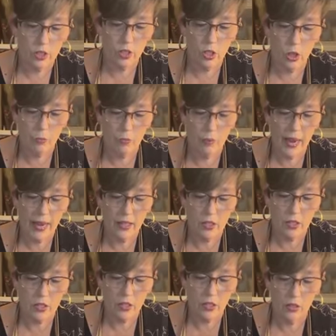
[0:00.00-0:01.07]
This is your
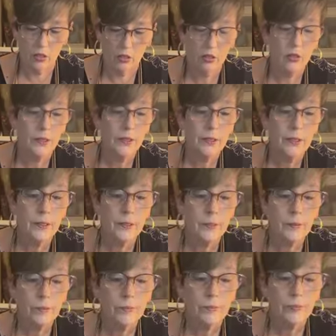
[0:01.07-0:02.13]
base.
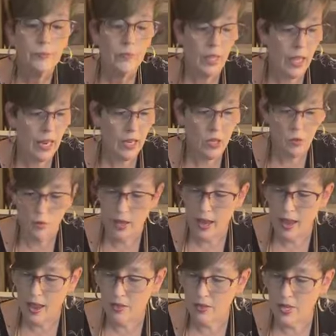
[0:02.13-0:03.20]
Thank you,
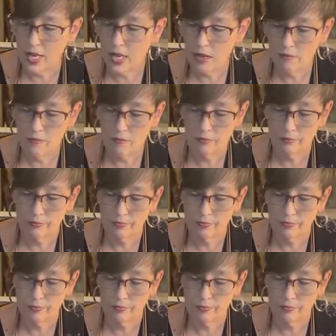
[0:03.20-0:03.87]
Kathy.